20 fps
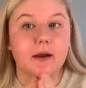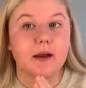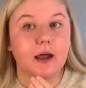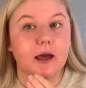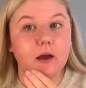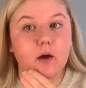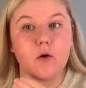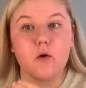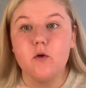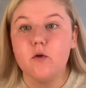
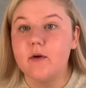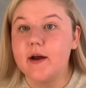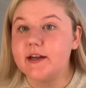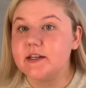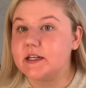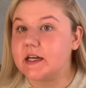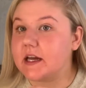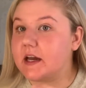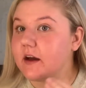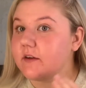Like
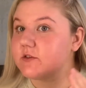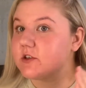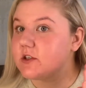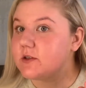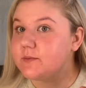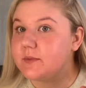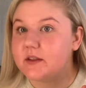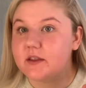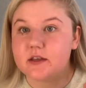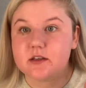already, I've
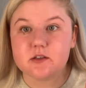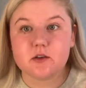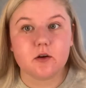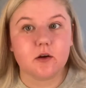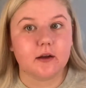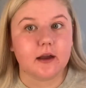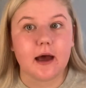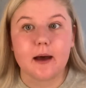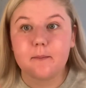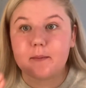just put this
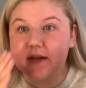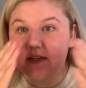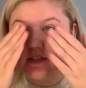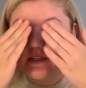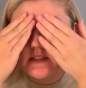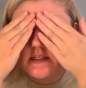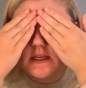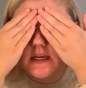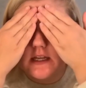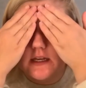on and my
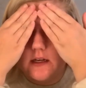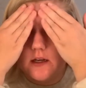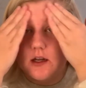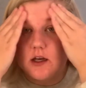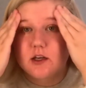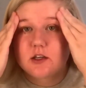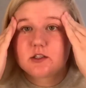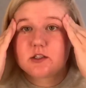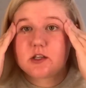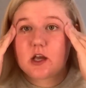skin
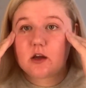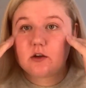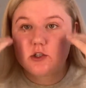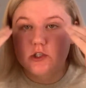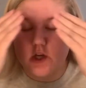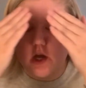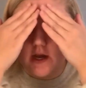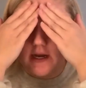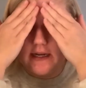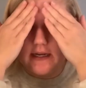looks so
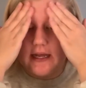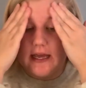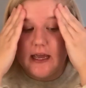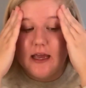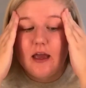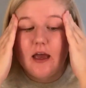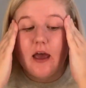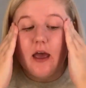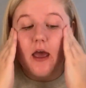shiny.